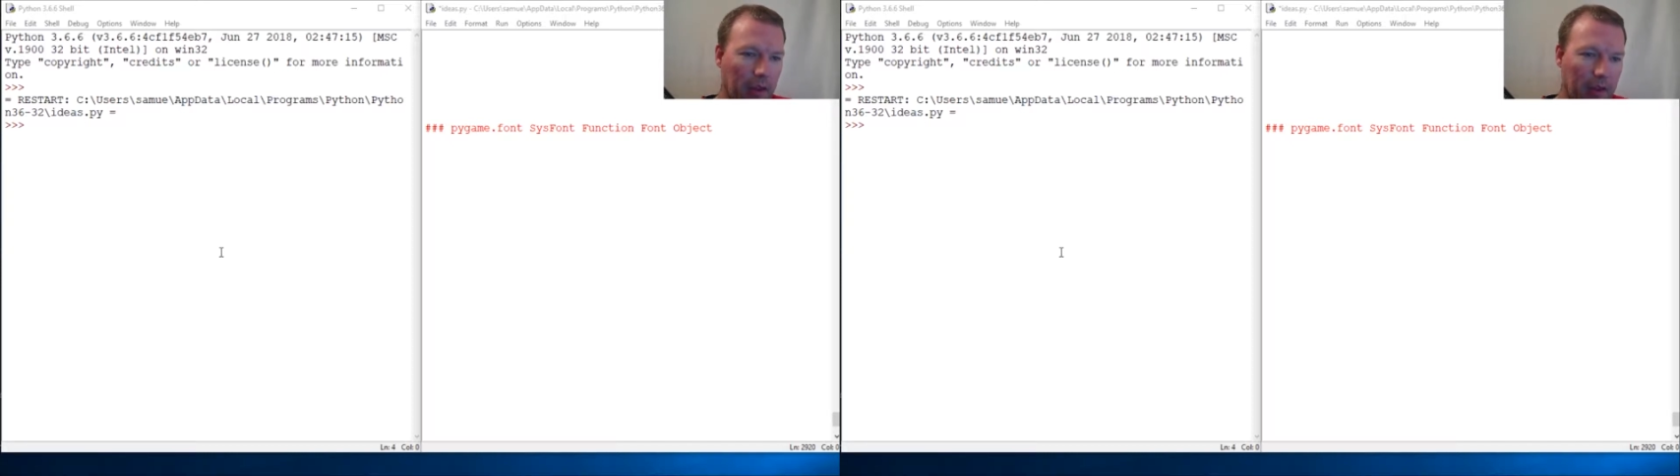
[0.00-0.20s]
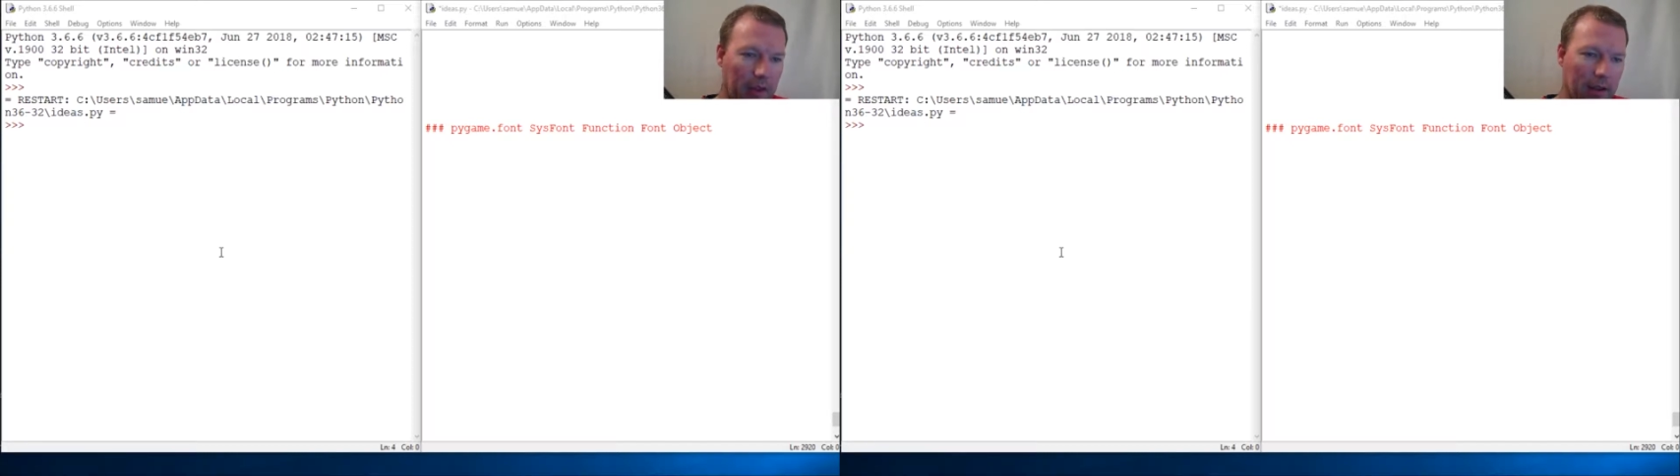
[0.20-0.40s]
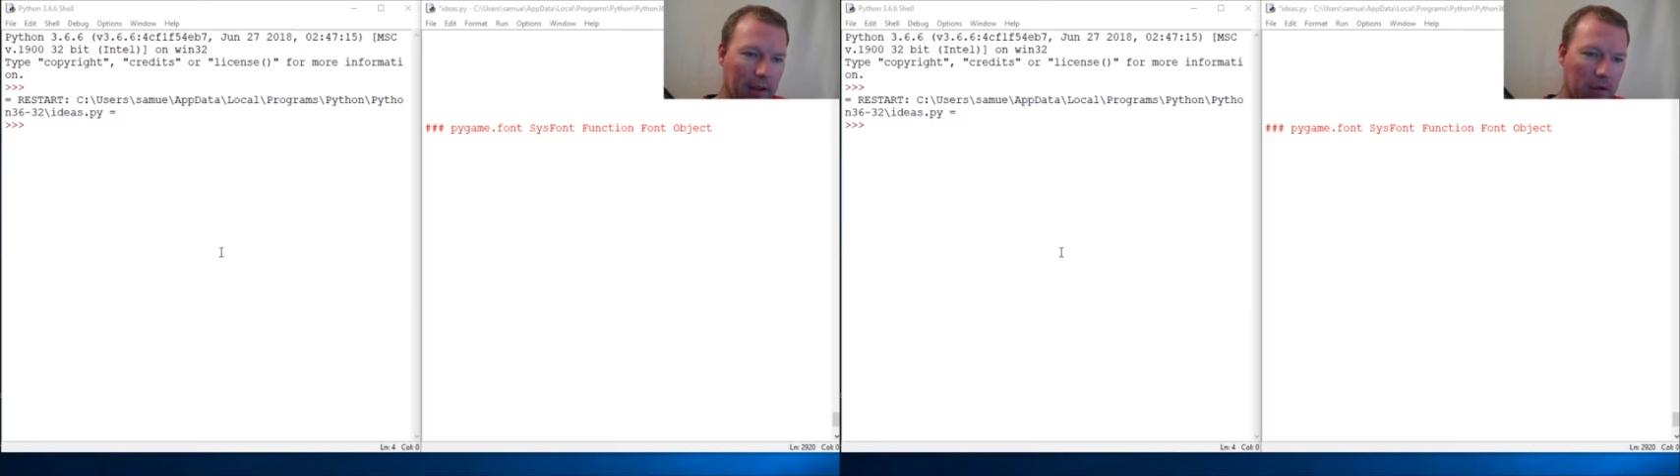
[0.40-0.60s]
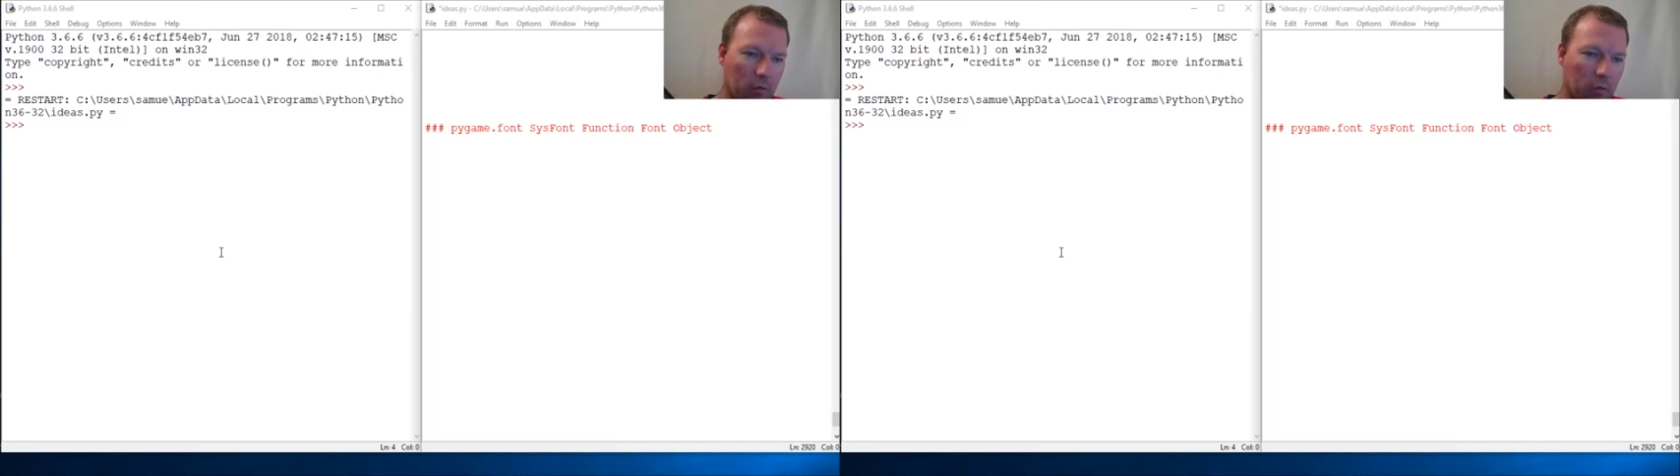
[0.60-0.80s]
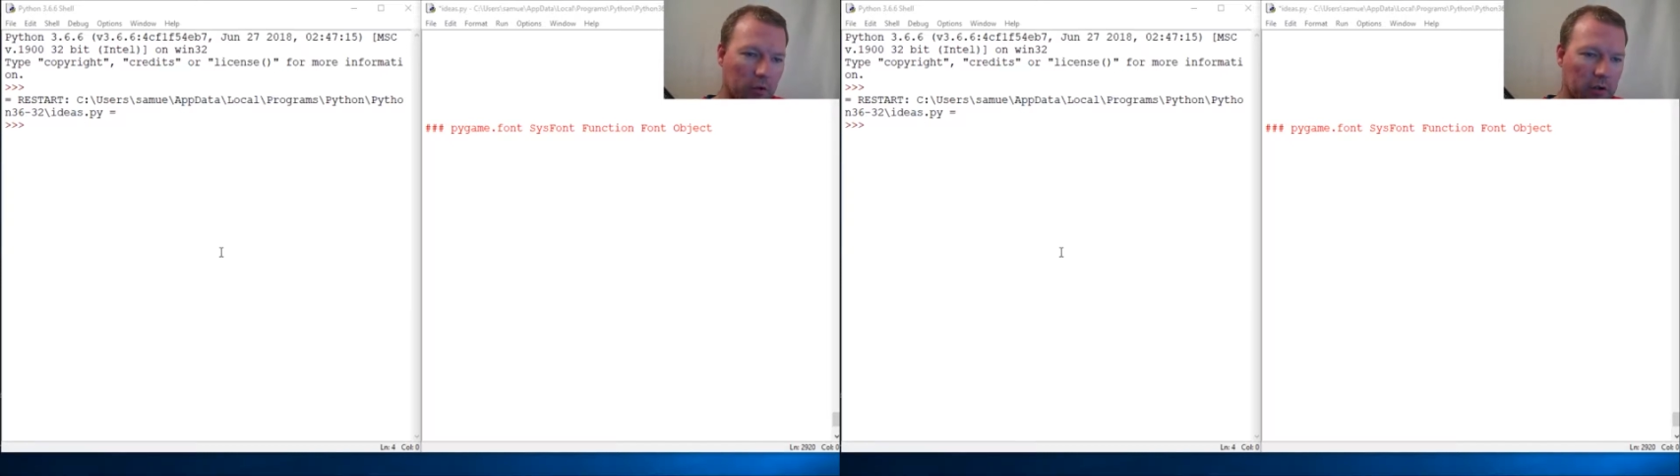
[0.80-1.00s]

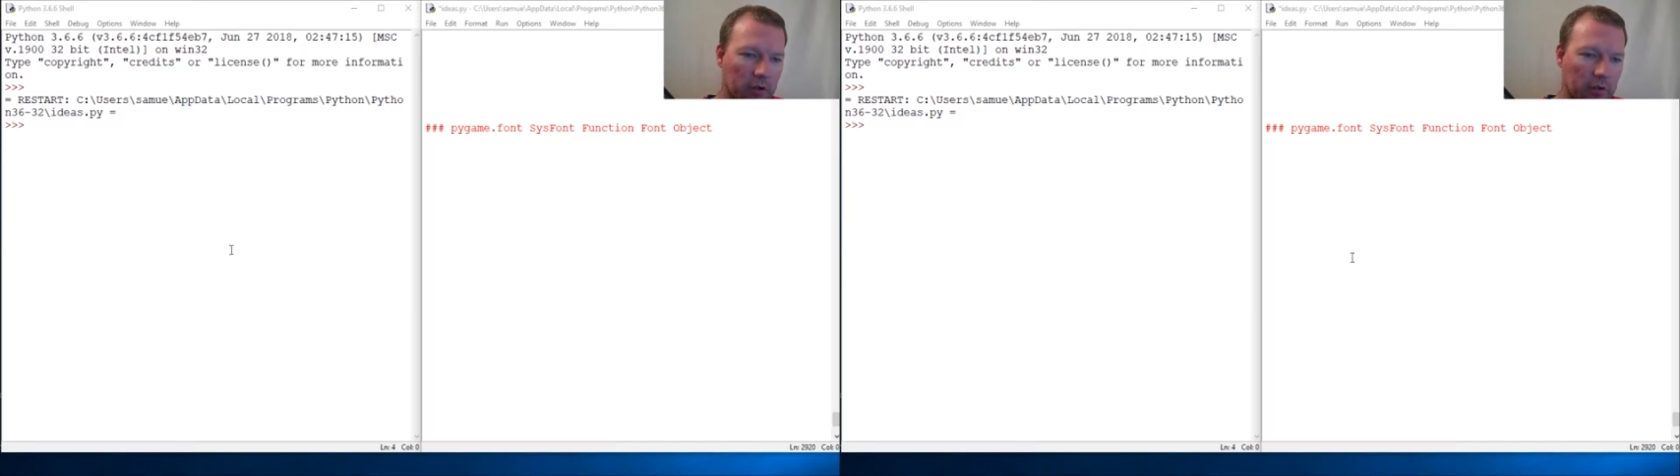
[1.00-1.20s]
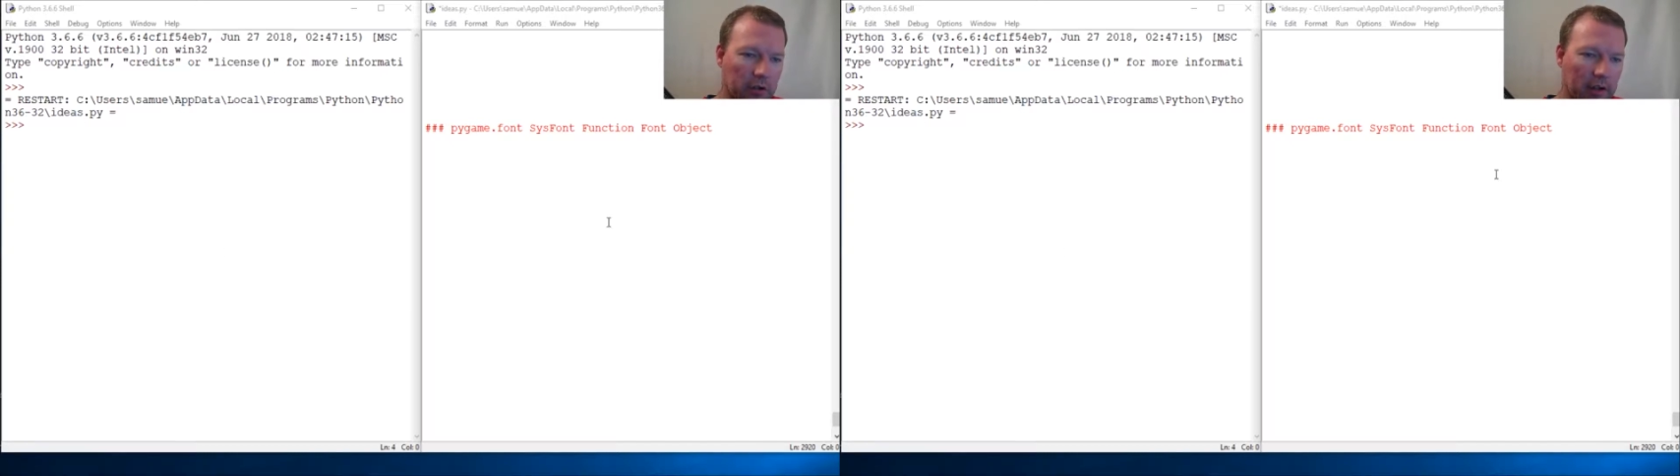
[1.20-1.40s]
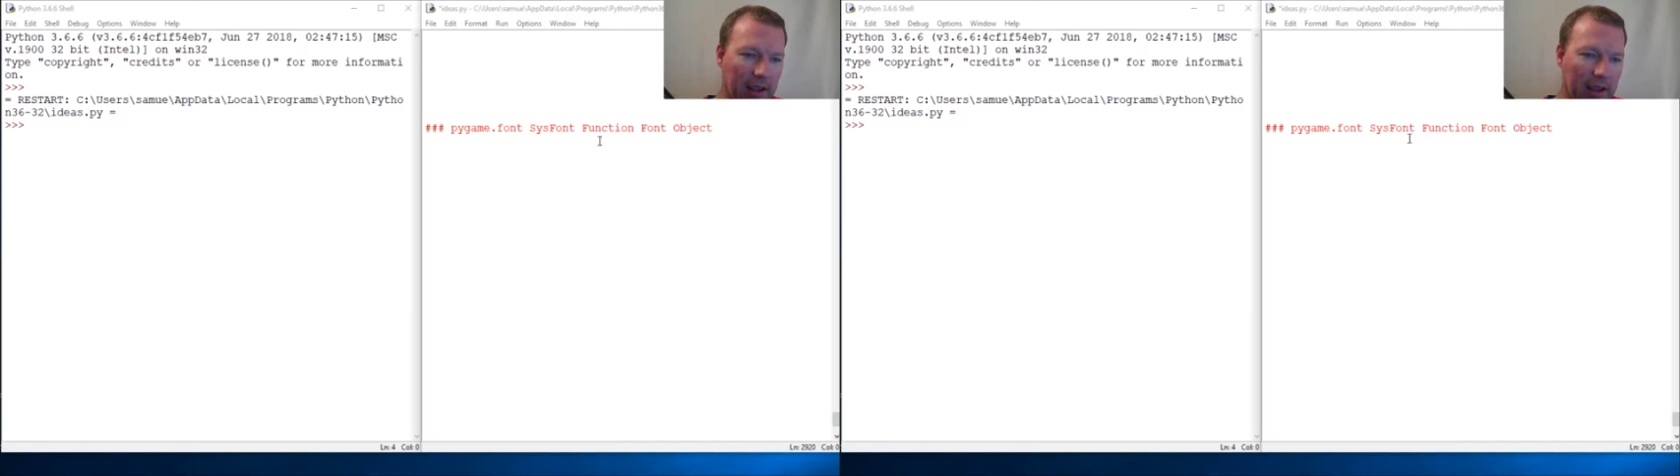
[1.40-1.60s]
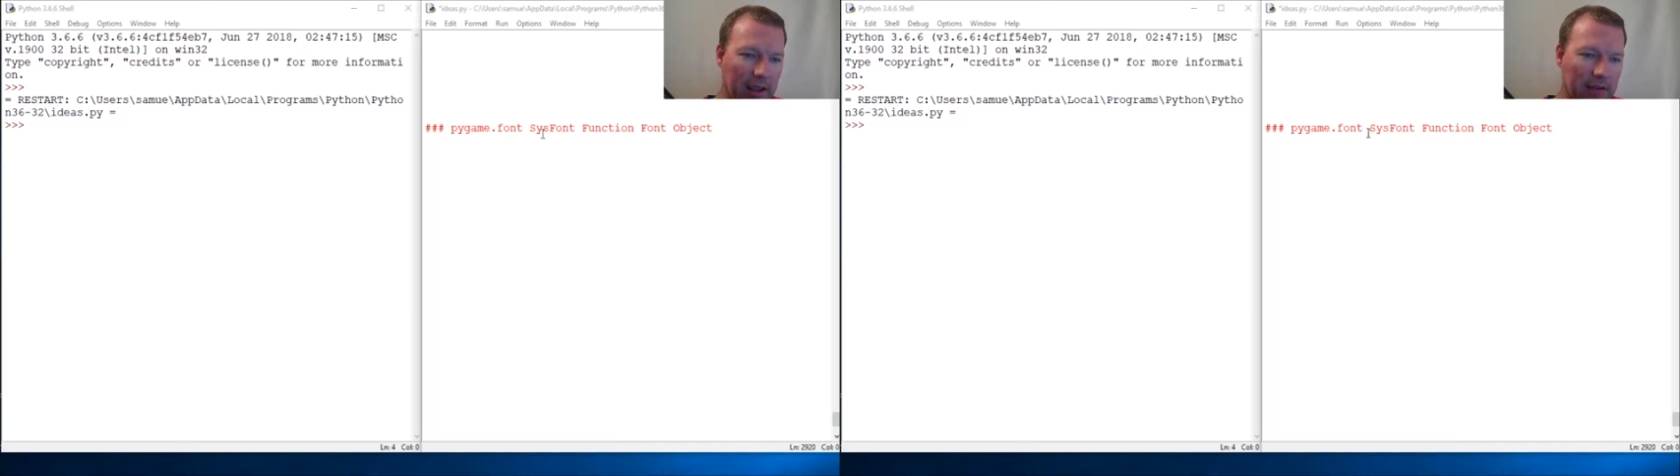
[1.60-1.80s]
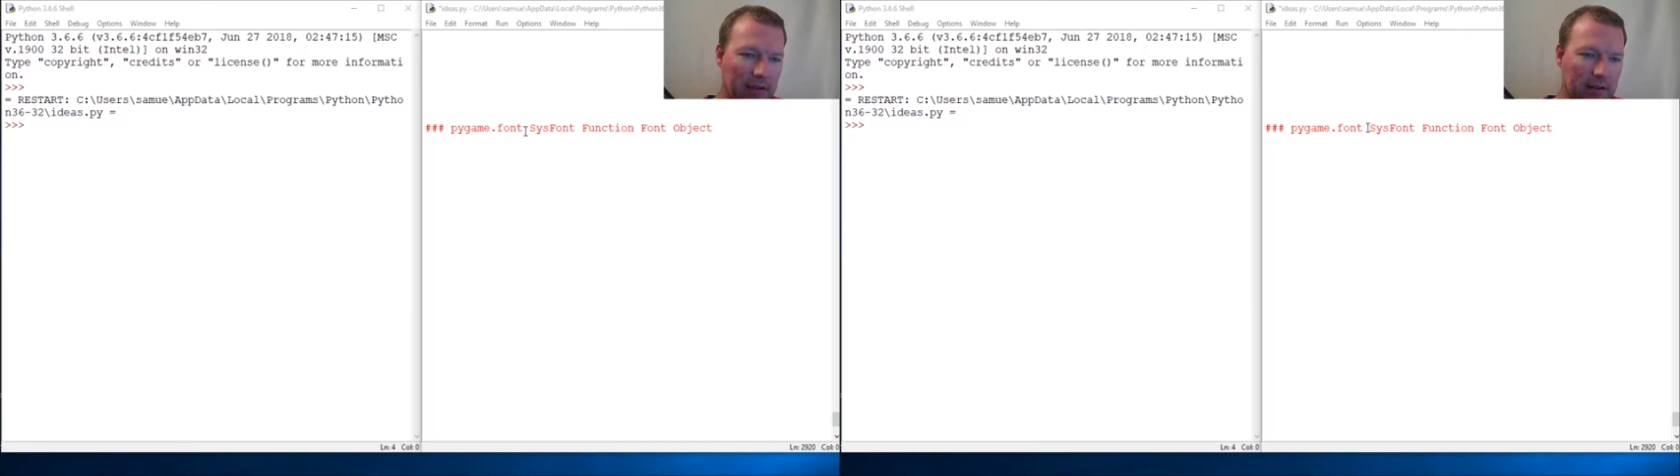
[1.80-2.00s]
And we're going to look
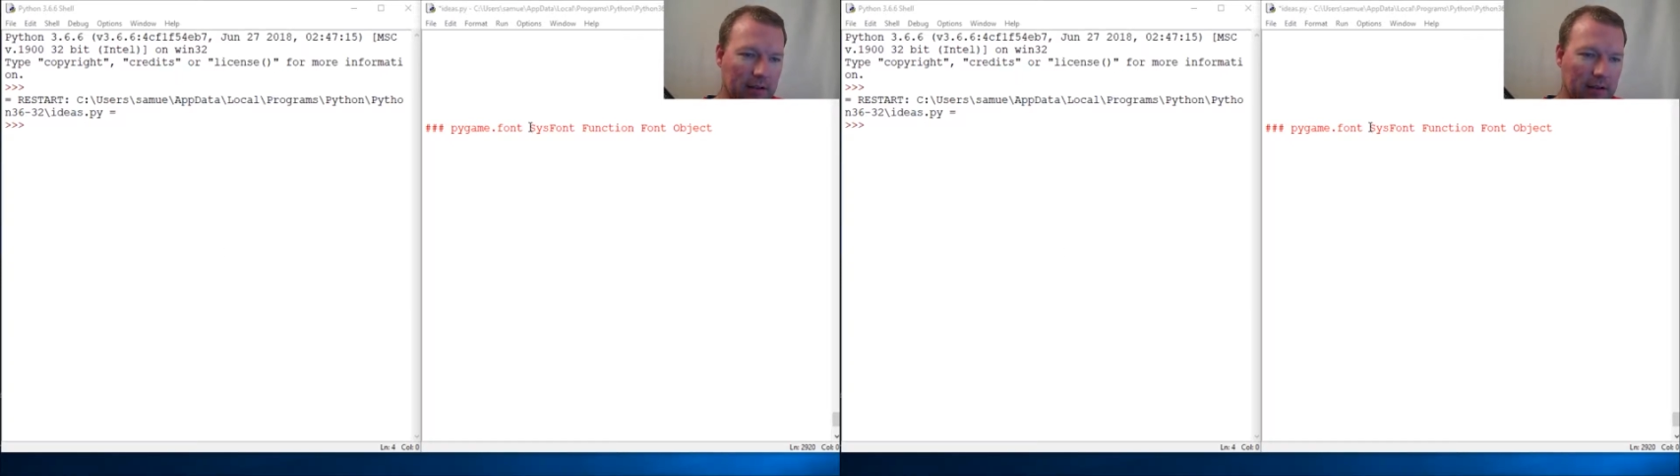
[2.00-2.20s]
at